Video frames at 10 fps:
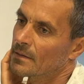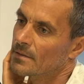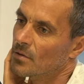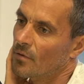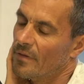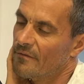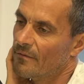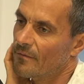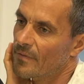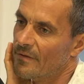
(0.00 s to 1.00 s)
so the,
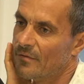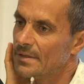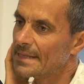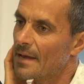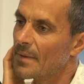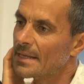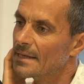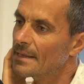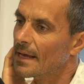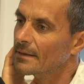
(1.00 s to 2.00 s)
the first time I
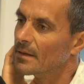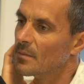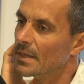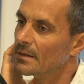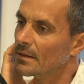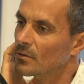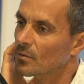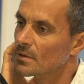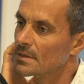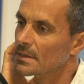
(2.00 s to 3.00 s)
did 100 meter, it
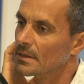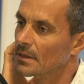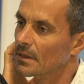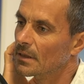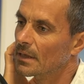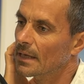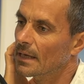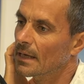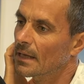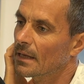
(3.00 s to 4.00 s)
was uh,
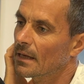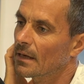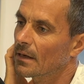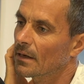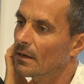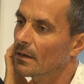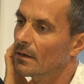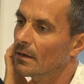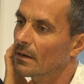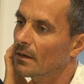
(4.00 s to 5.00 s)
in uh,
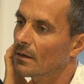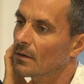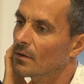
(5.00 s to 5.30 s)
uh,